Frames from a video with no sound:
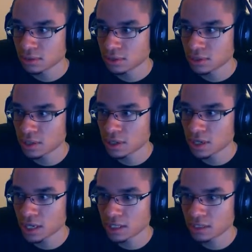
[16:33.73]

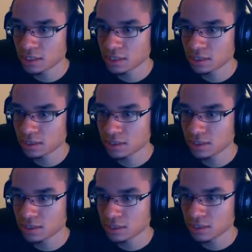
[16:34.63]
Alright.
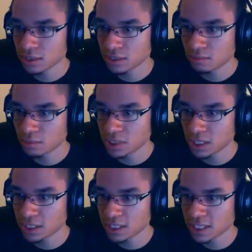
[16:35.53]

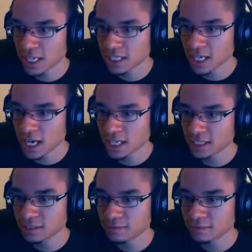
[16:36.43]
take this guy's heart.